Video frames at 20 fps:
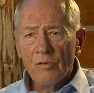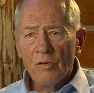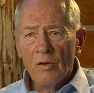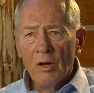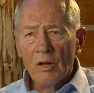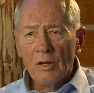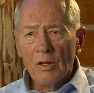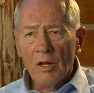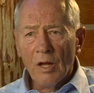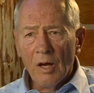
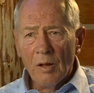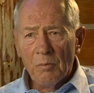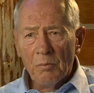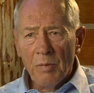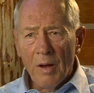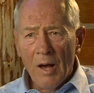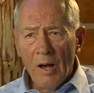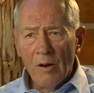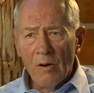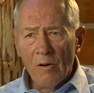on
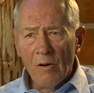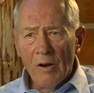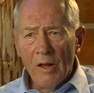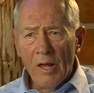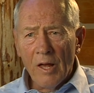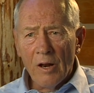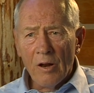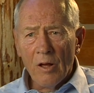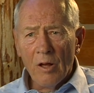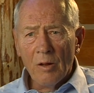gunpowder
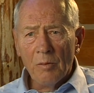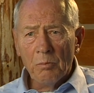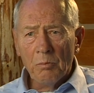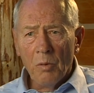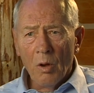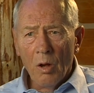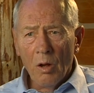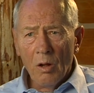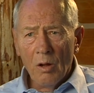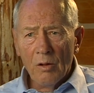and on
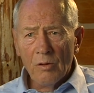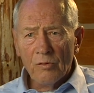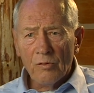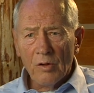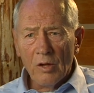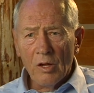balls,